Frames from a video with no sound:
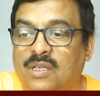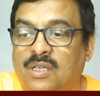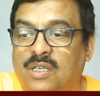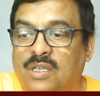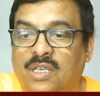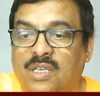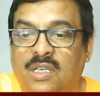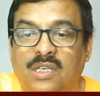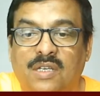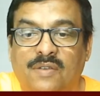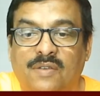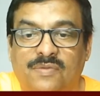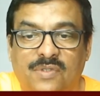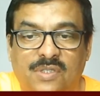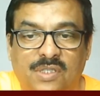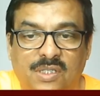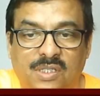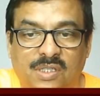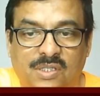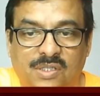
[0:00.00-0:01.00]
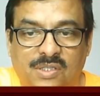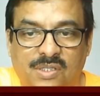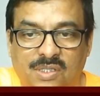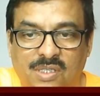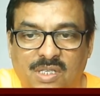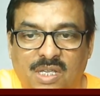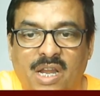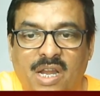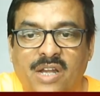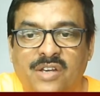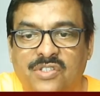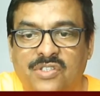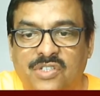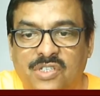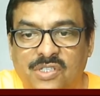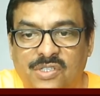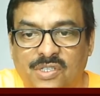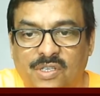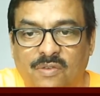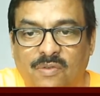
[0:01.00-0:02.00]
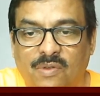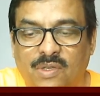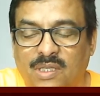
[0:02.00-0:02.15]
king f6, and g7.